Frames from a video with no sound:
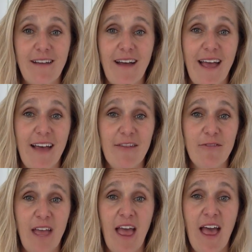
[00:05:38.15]
I have
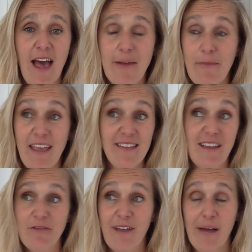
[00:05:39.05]
an
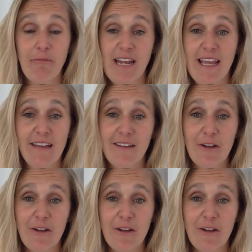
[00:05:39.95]
amazing family